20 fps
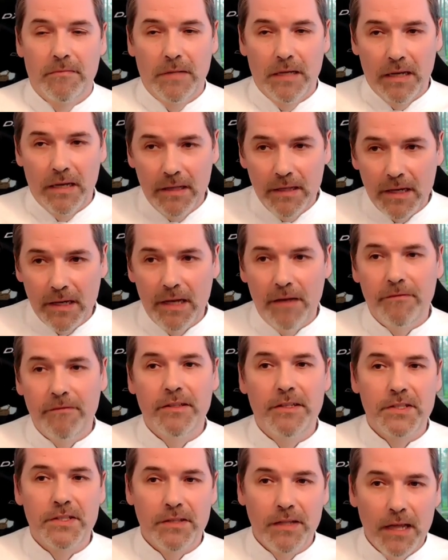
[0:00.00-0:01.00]
and have
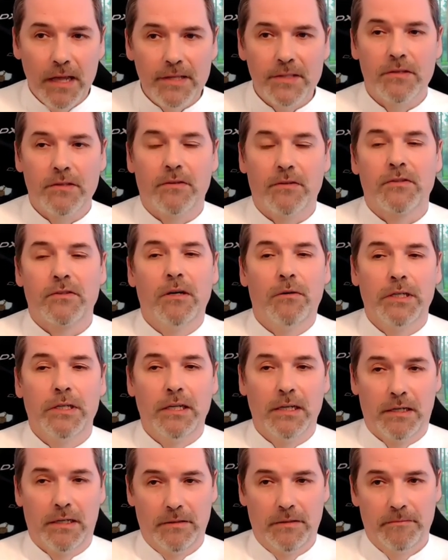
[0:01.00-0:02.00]
these lessons going
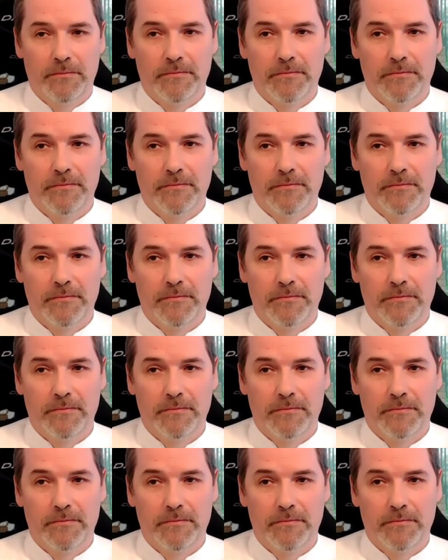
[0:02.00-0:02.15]
on.